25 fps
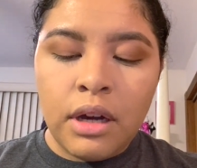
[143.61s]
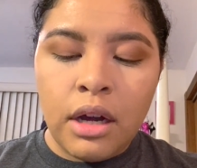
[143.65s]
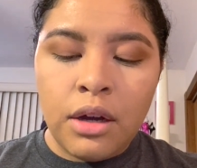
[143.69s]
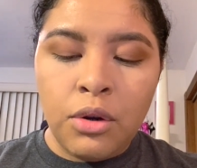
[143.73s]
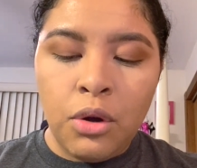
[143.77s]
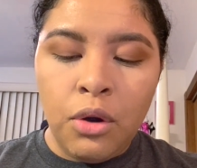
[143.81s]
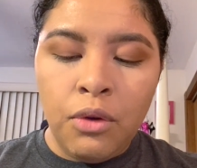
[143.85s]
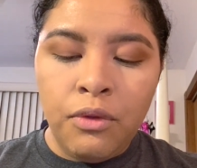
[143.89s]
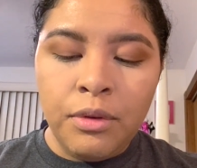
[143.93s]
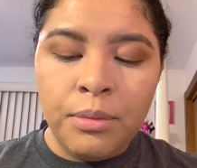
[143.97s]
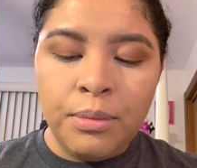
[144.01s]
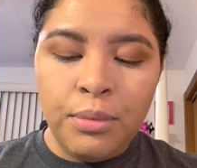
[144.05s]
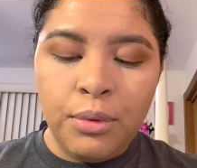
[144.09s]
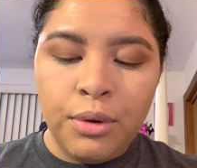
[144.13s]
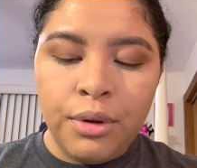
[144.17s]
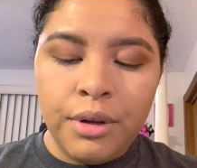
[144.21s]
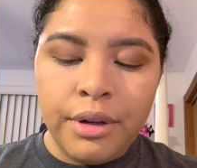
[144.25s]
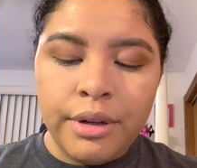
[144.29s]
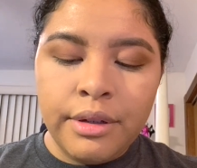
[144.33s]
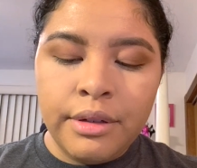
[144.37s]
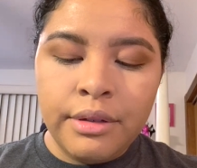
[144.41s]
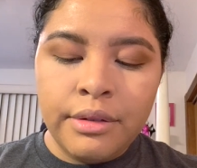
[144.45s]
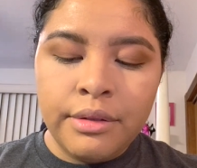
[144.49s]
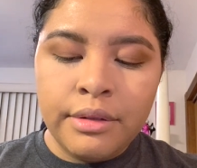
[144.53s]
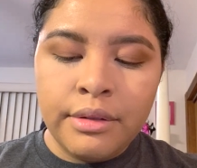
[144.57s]
gone
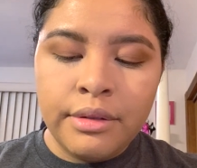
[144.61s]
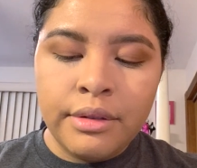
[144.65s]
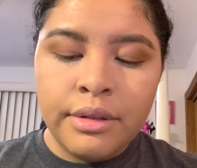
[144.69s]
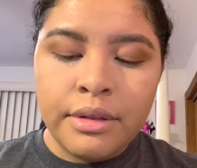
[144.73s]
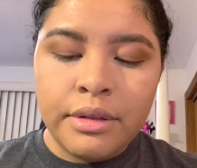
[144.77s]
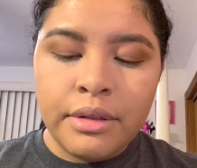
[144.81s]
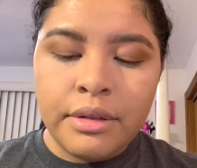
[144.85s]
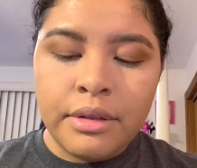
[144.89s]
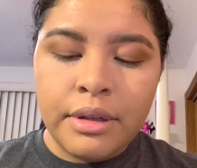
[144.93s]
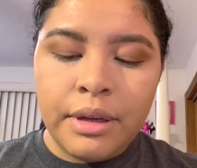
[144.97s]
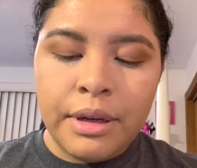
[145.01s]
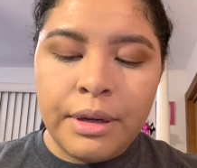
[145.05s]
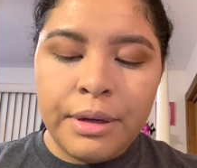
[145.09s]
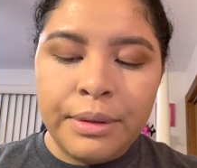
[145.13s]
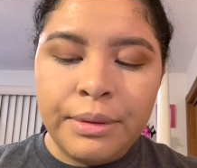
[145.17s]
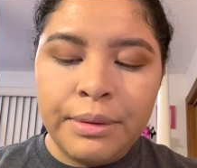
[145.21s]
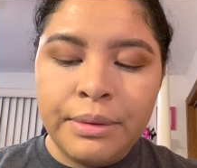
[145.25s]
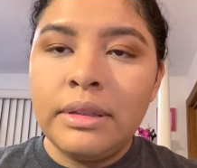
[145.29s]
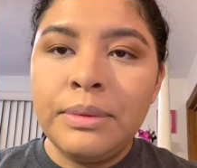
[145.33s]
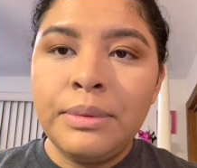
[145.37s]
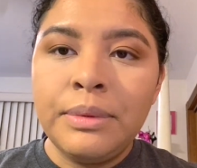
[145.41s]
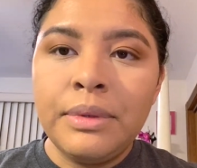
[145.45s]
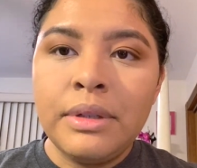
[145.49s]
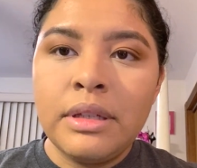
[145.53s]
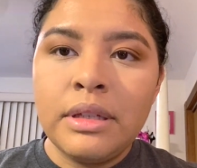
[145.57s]
overboard, so
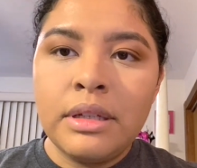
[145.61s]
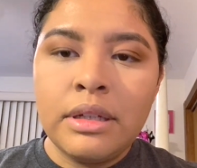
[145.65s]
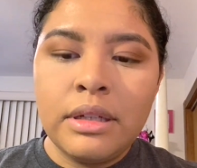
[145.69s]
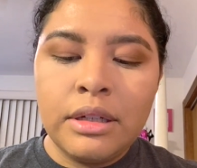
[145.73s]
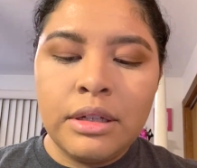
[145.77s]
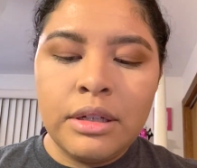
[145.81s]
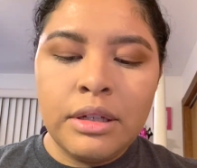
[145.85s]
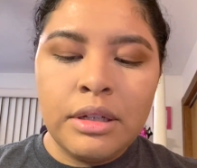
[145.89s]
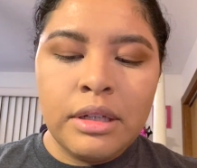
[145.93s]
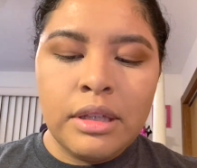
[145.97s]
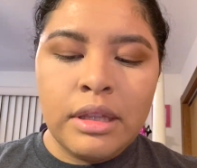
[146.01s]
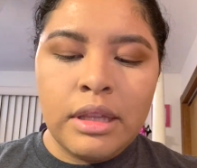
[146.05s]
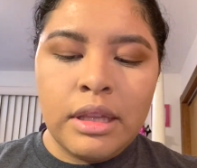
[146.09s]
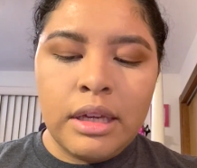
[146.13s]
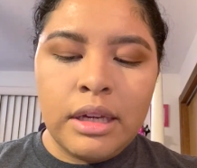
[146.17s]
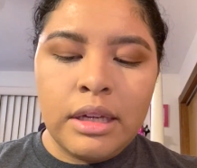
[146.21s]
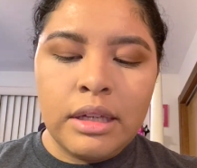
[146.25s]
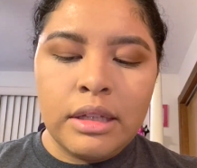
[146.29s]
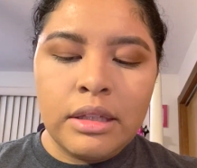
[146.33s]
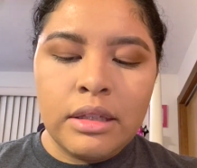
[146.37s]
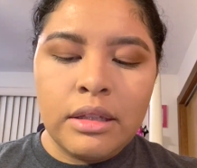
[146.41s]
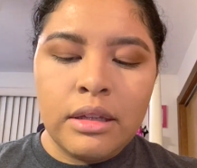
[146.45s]
it wasn't a good thing.